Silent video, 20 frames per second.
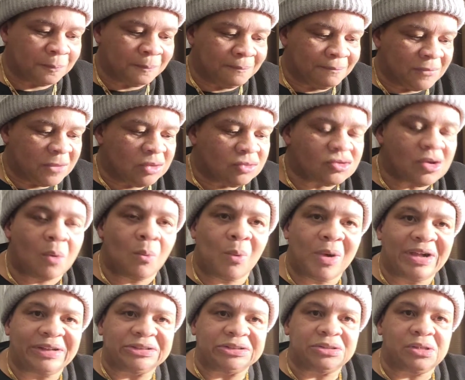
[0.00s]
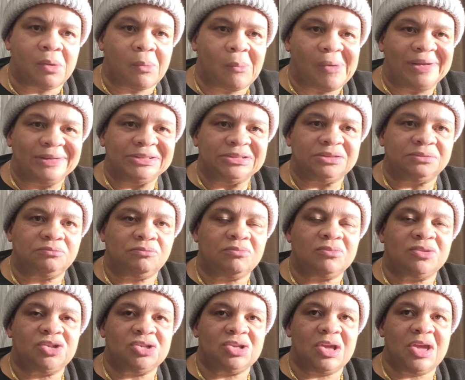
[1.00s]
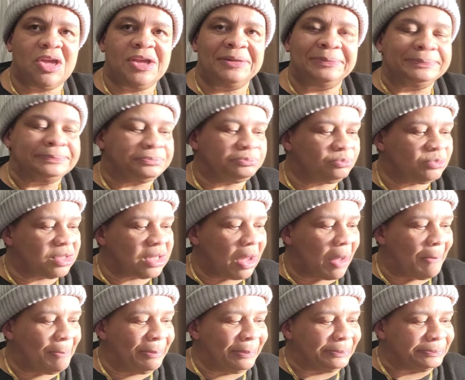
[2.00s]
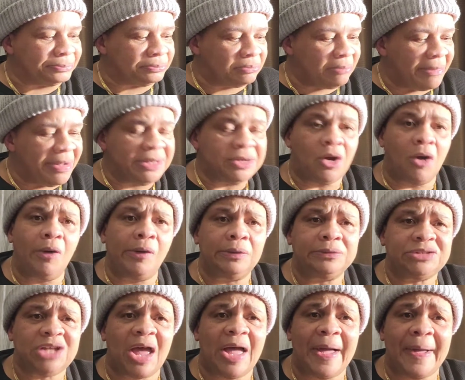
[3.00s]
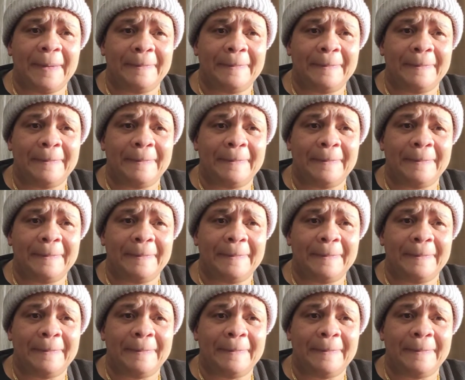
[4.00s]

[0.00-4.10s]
So I'm watching, I'm watching to the end. And the whole time